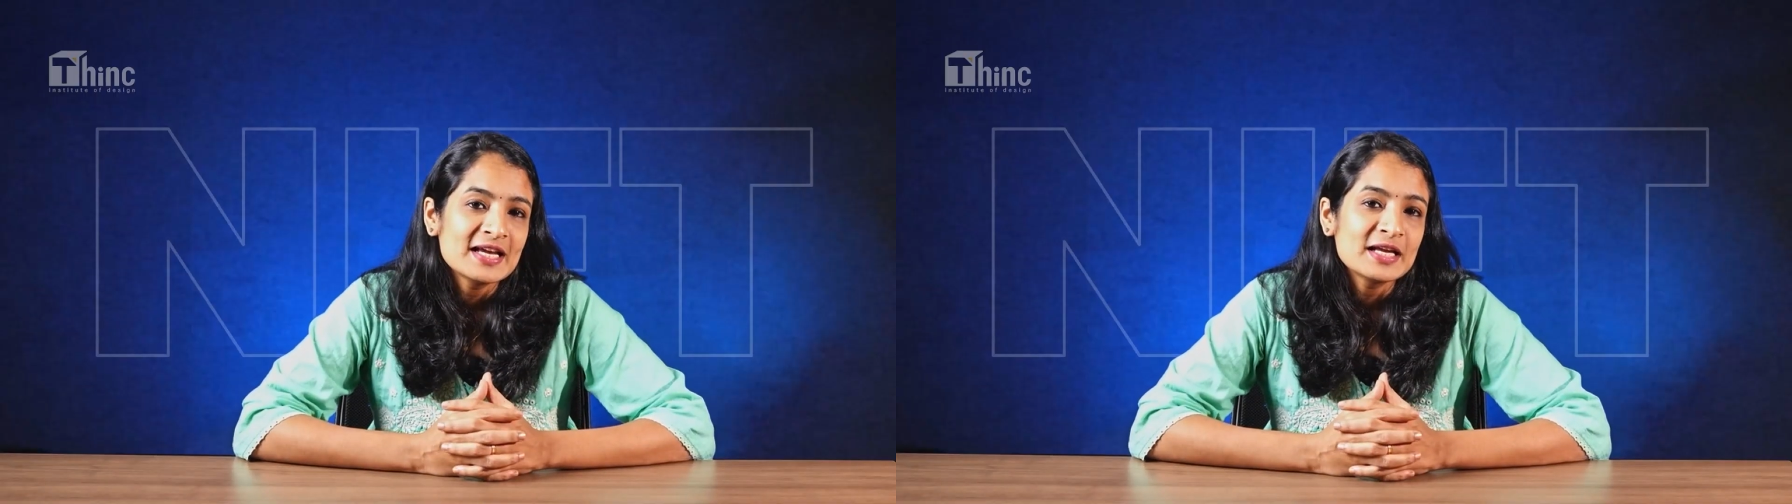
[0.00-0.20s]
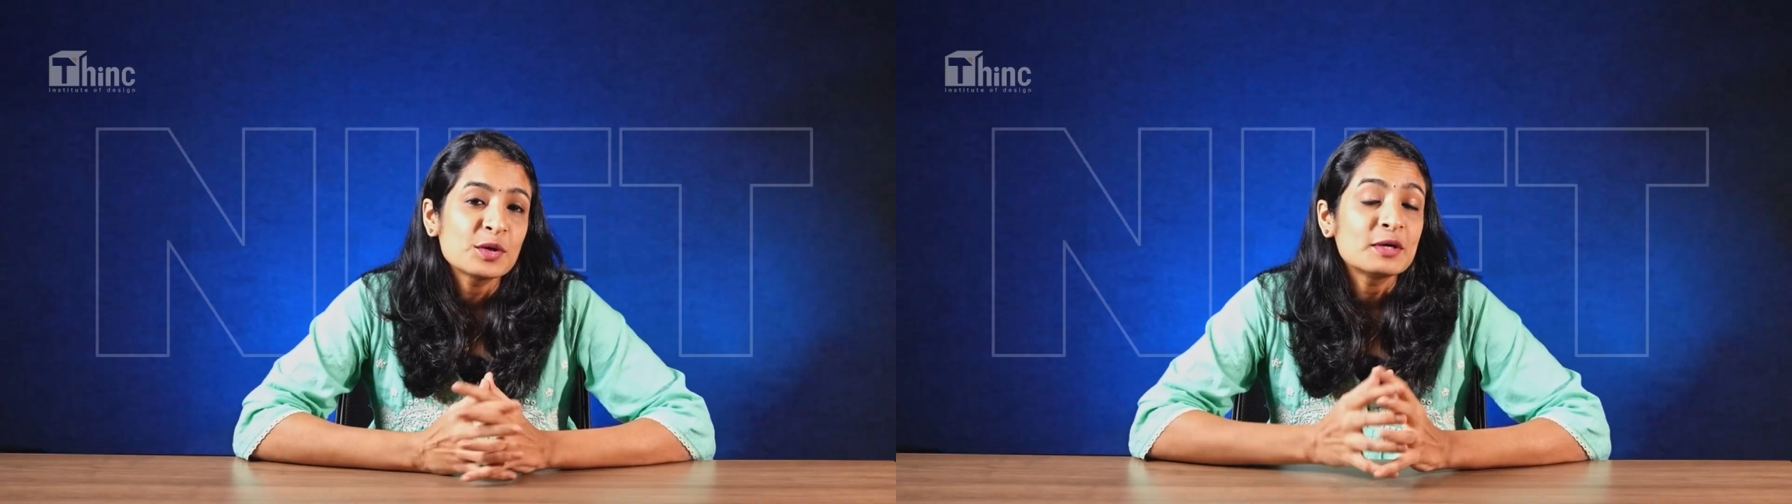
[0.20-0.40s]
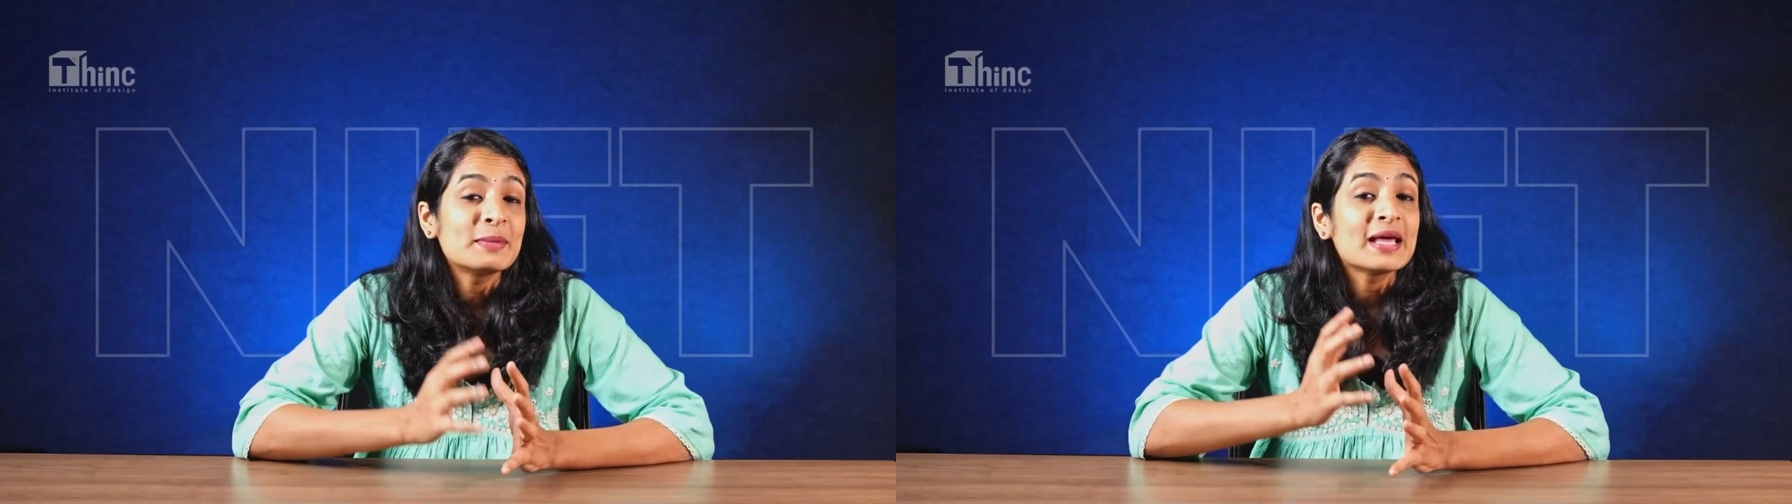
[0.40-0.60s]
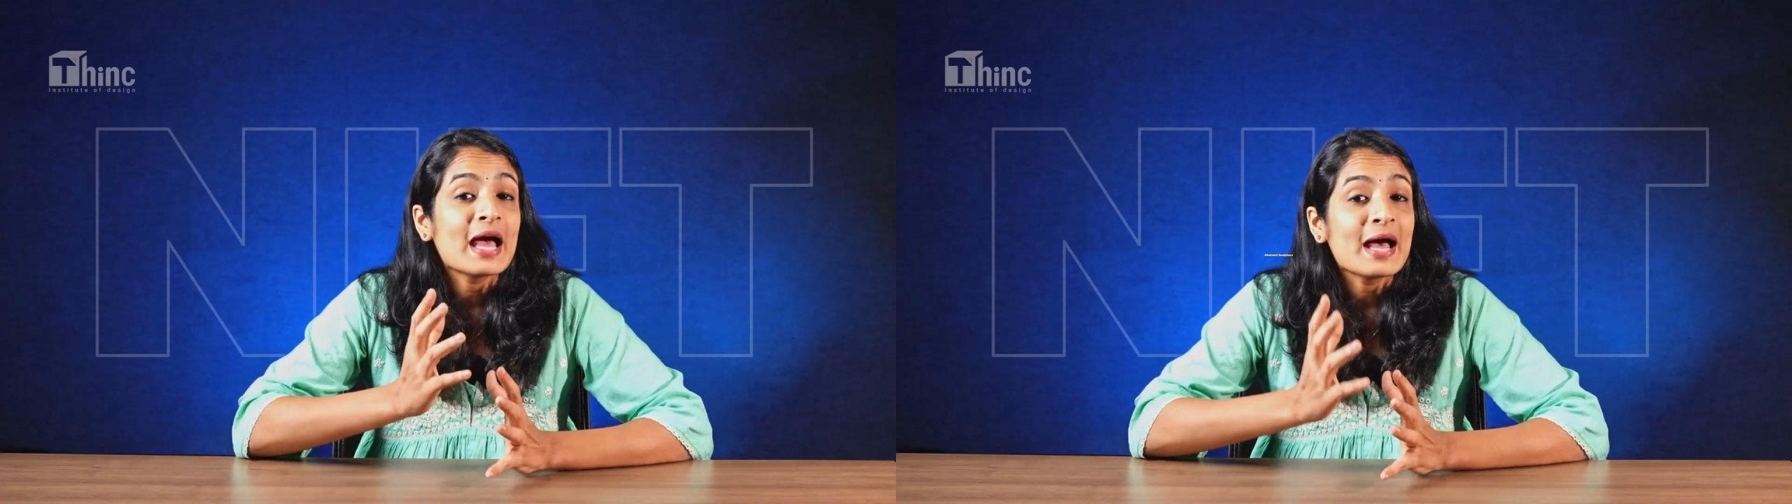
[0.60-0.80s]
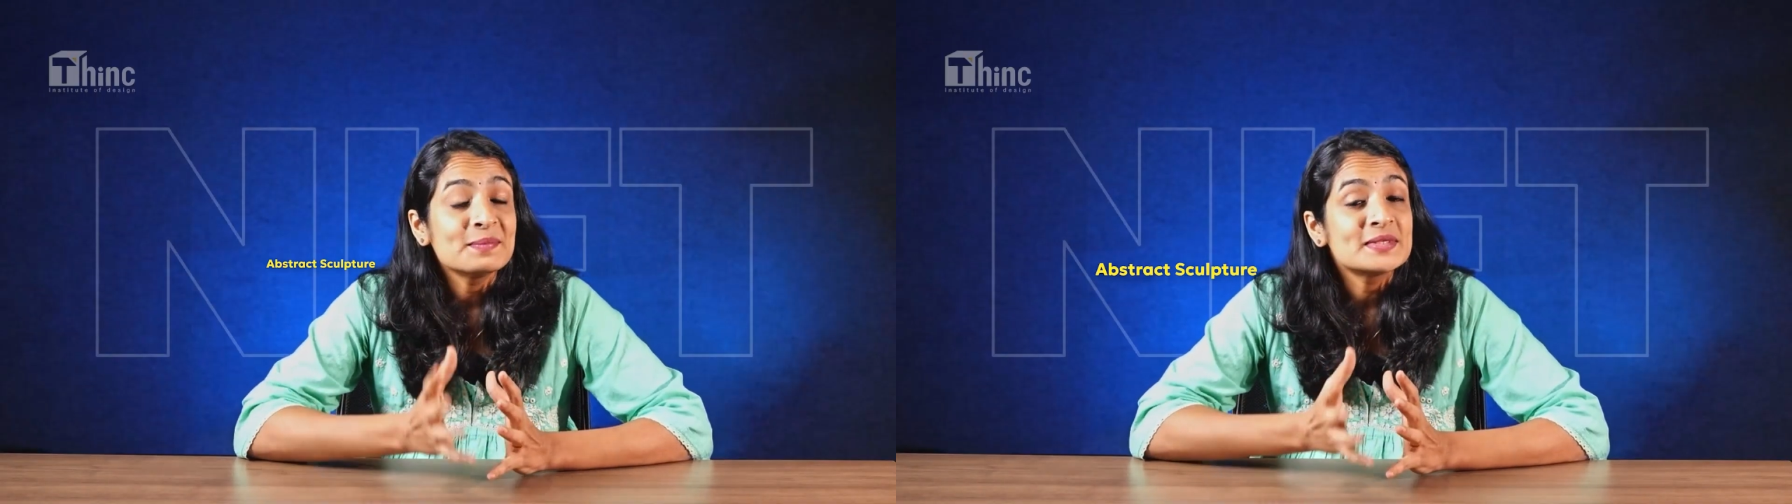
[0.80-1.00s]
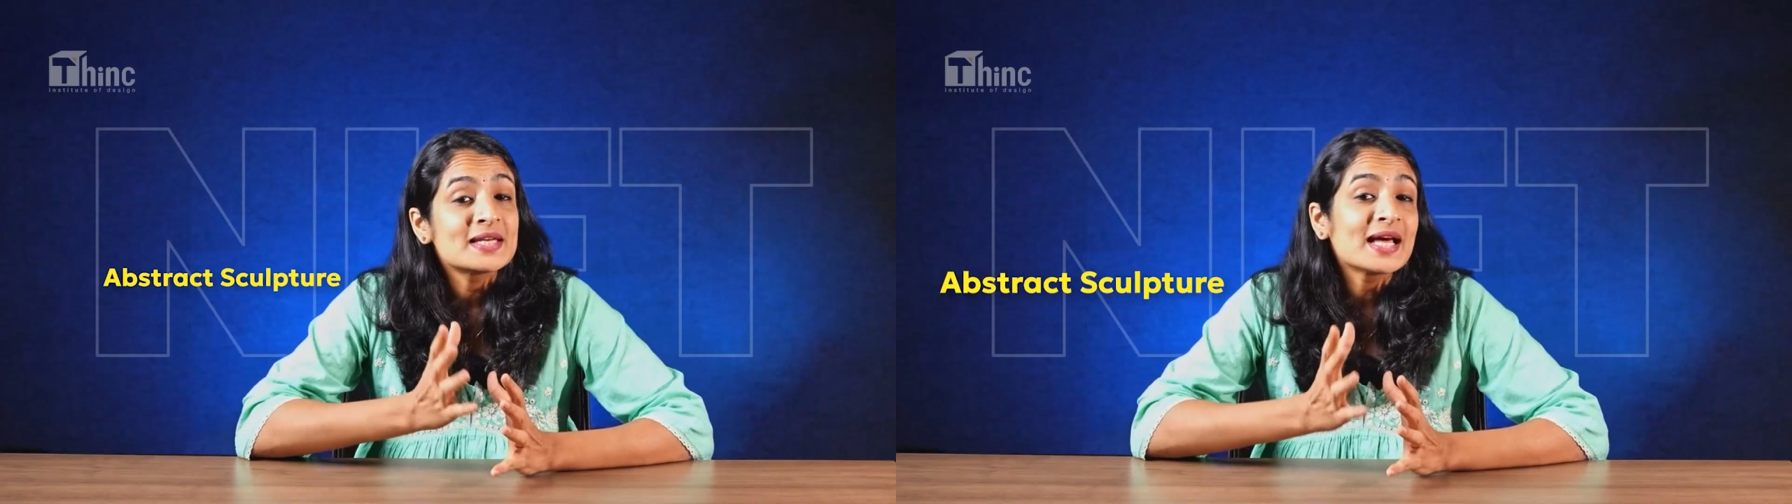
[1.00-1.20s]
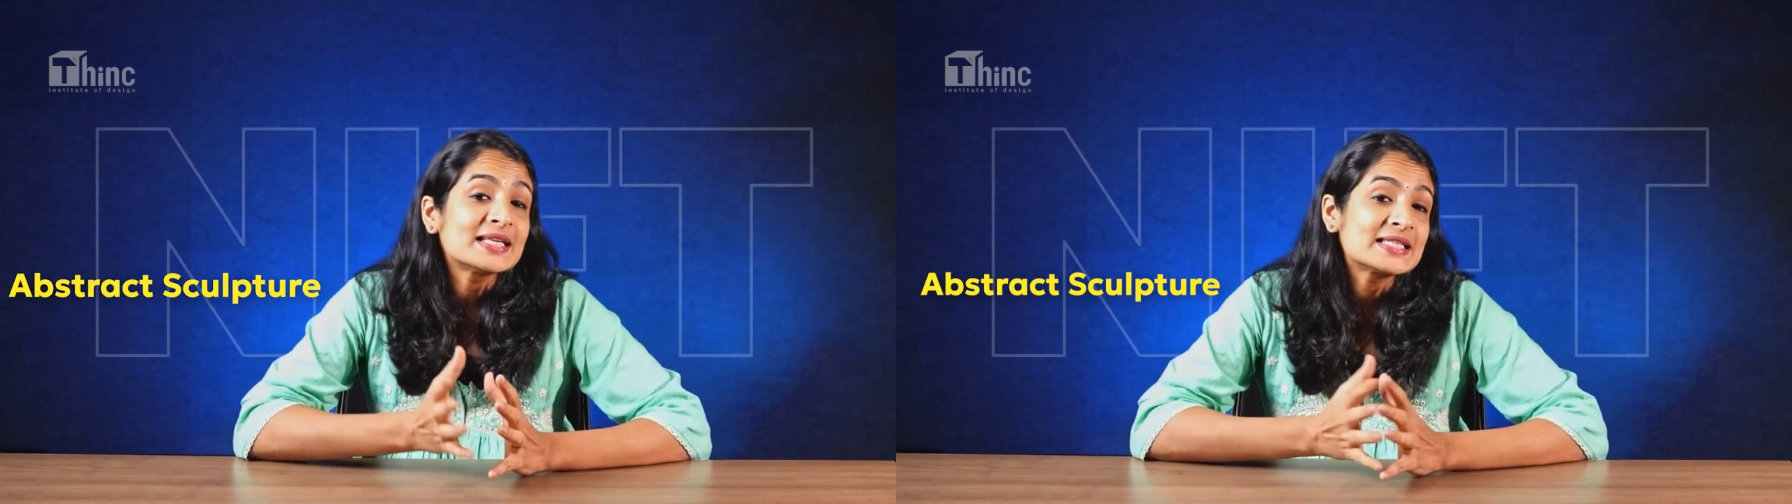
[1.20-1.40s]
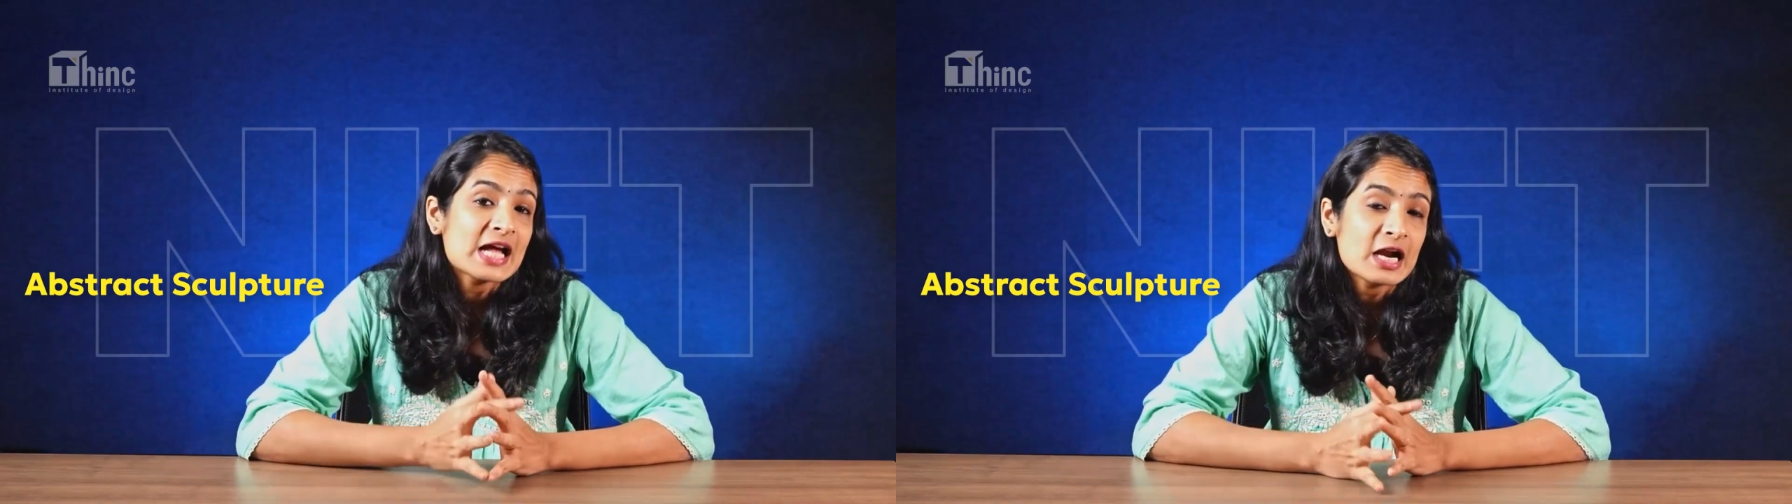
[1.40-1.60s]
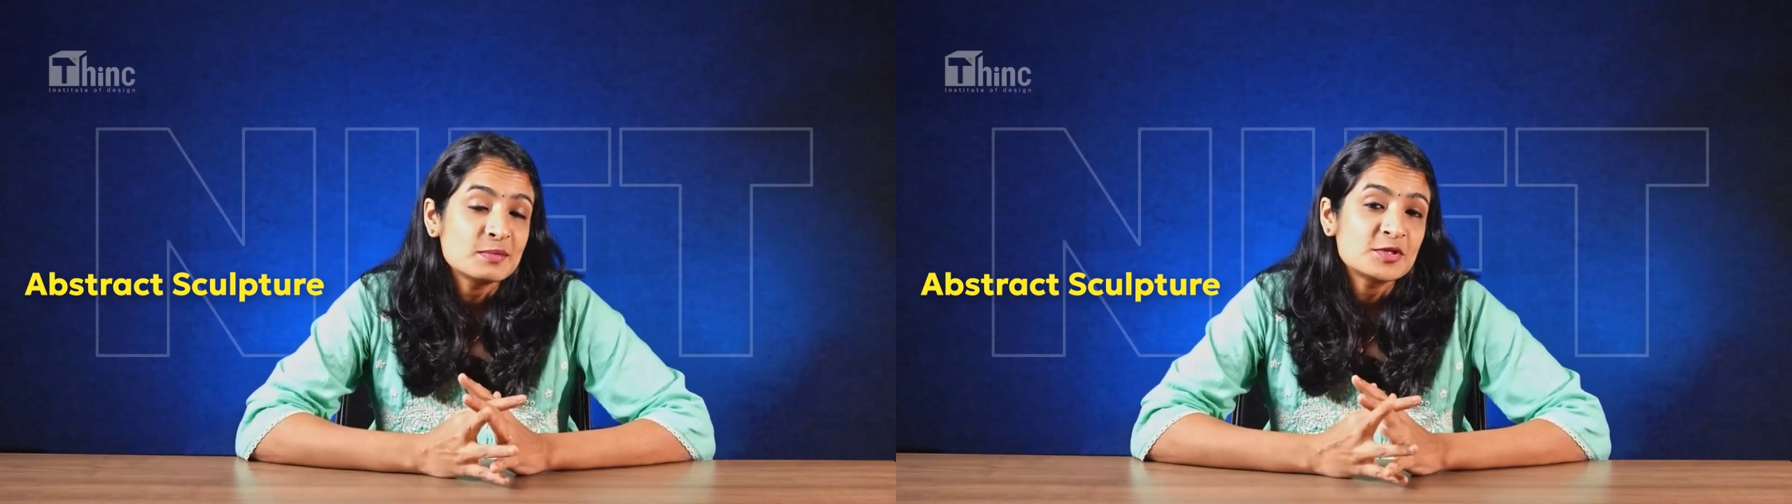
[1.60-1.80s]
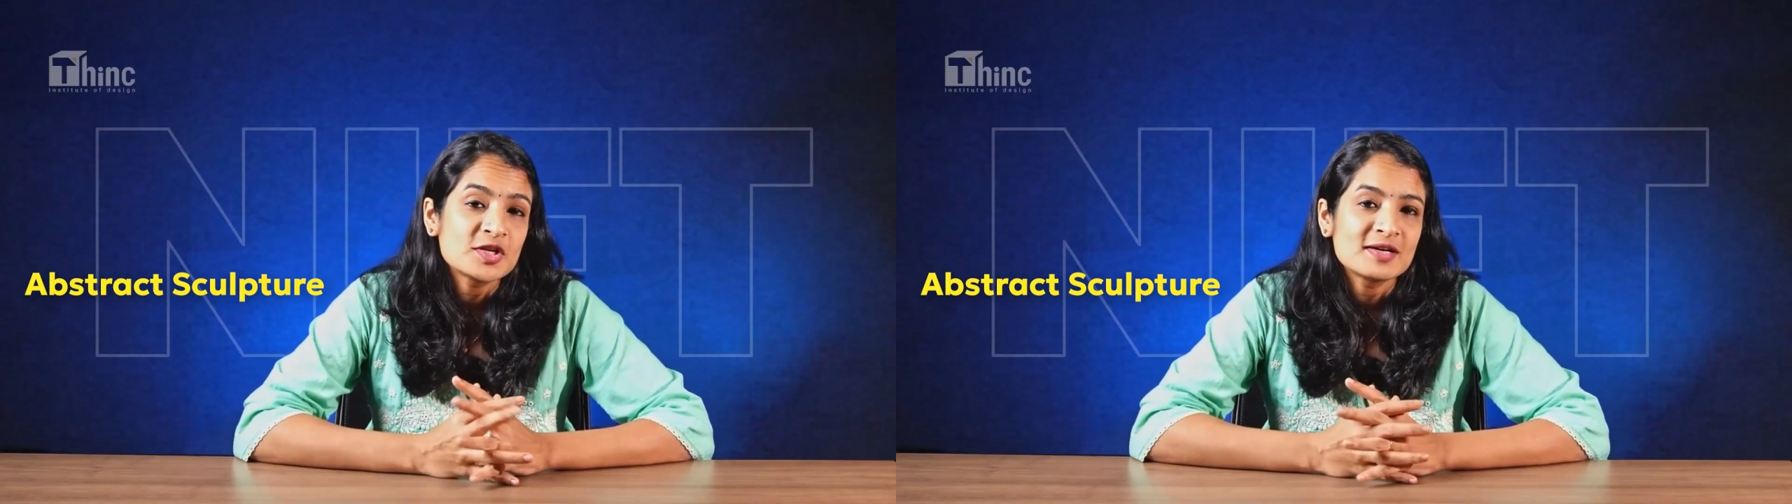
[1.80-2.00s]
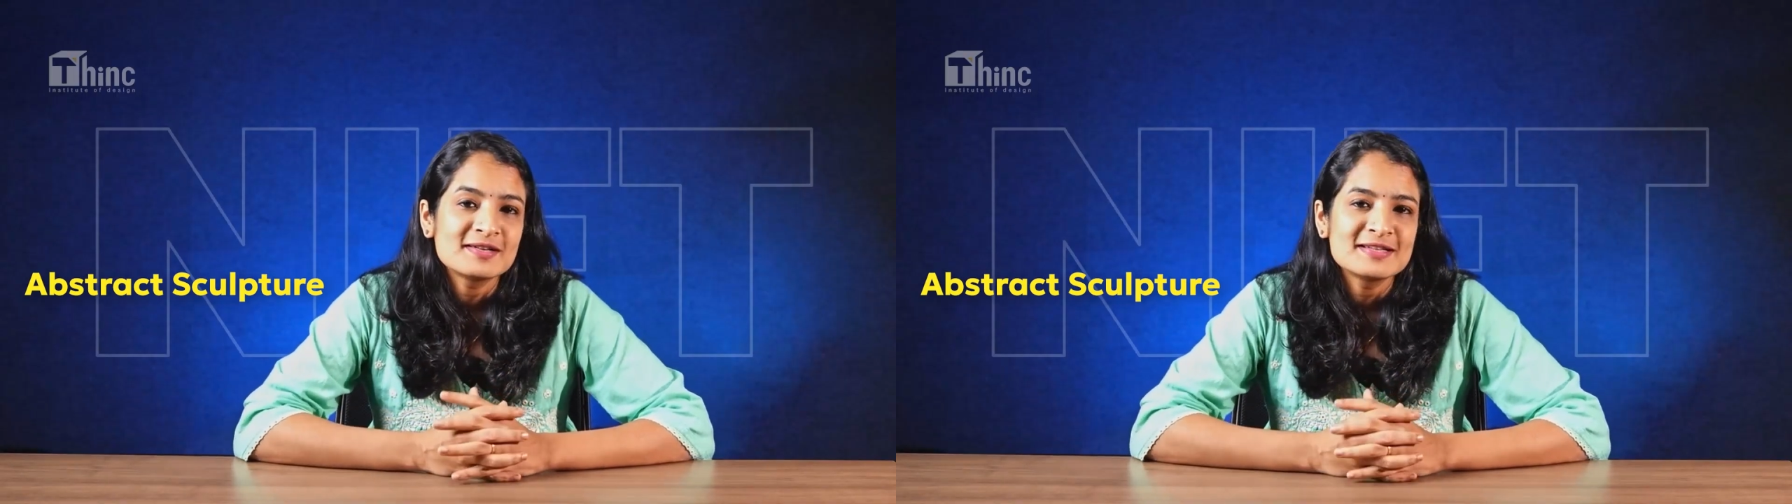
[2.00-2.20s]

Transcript: It could be abstract sculpture,